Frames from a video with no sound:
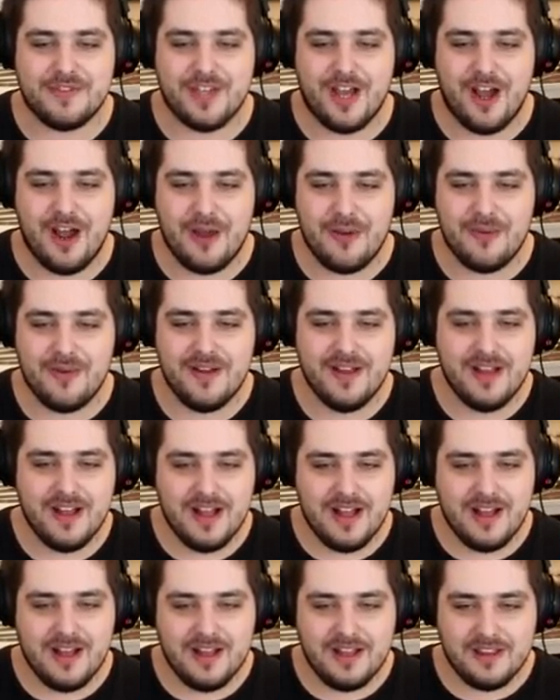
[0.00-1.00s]
So
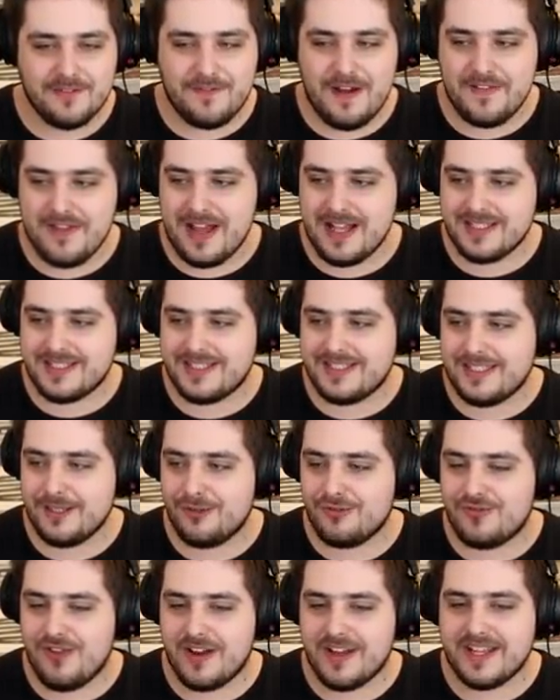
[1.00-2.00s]
the fact that it's
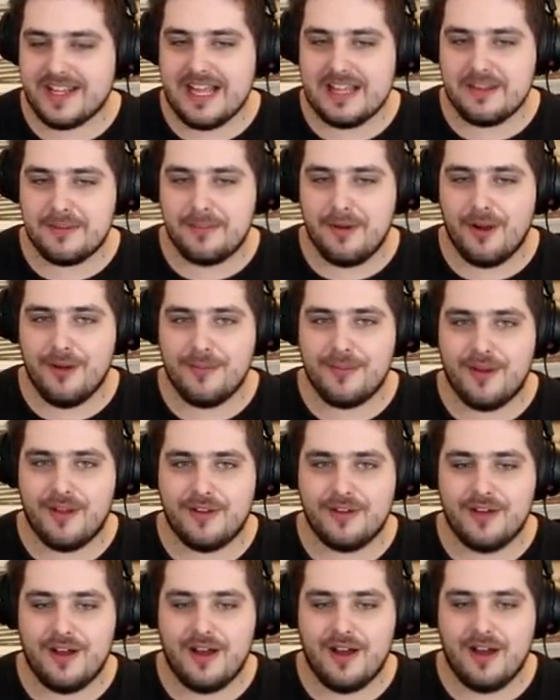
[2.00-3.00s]
still running at the
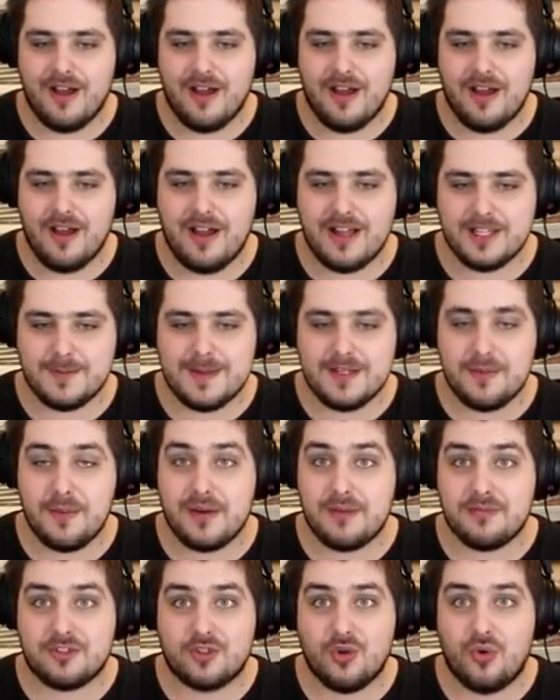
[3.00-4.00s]
moment, uh, especially
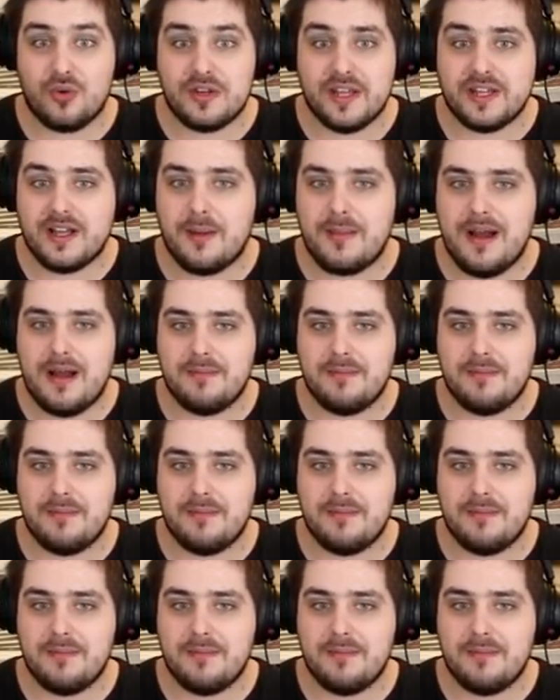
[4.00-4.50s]
when I'm recording, I'm,